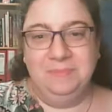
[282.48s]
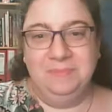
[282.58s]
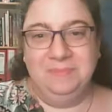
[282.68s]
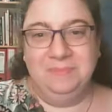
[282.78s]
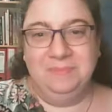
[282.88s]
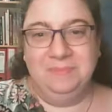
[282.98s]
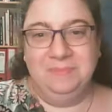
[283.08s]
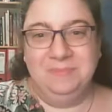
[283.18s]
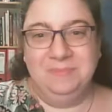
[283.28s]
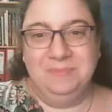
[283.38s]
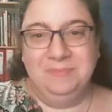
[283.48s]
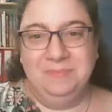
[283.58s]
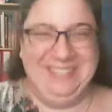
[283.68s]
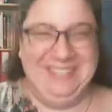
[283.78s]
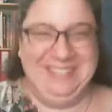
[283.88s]

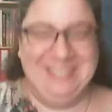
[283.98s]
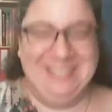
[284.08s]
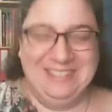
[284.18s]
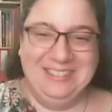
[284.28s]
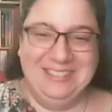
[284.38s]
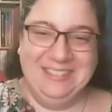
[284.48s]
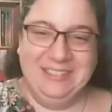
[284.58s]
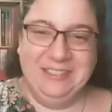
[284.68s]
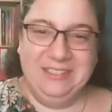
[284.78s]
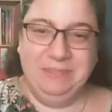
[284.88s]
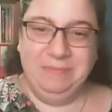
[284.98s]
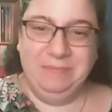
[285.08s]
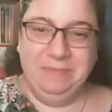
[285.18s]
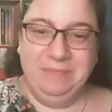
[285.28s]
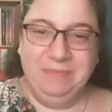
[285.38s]

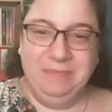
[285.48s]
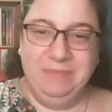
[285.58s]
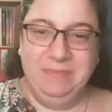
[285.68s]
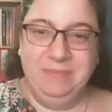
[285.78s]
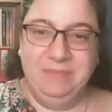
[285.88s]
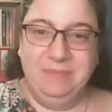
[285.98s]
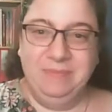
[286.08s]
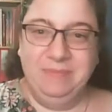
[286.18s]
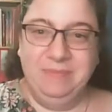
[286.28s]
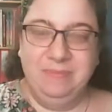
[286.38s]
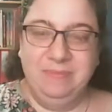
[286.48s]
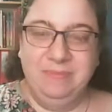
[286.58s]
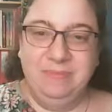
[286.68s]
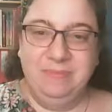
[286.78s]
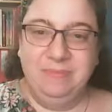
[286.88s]

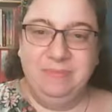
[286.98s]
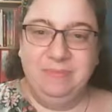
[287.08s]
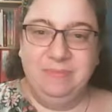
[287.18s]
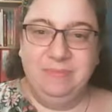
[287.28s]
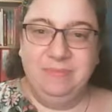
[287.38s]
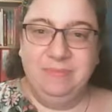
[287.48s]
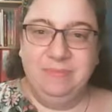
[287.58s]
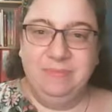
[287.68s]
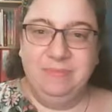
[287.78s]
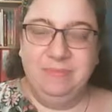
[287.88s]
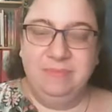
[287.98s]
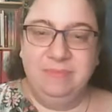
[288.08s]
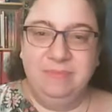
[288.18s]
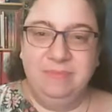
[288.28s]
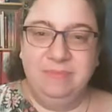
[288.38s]

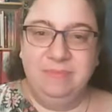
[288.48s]
[no speech]